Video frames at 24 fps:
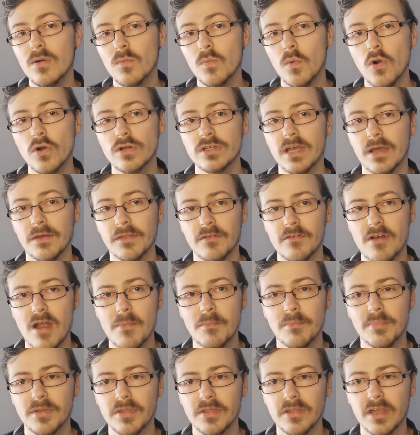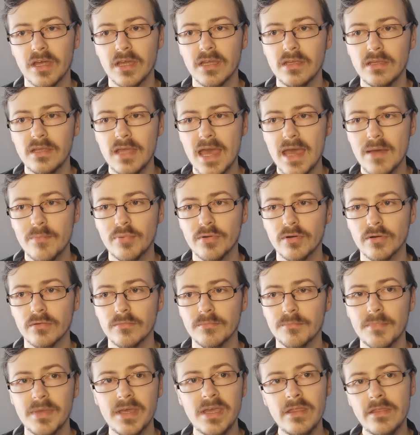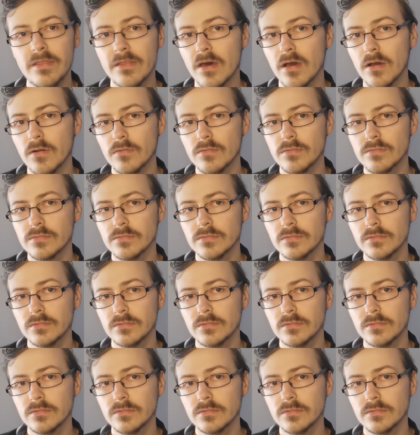walk down the ramp and say, yeah, but me though.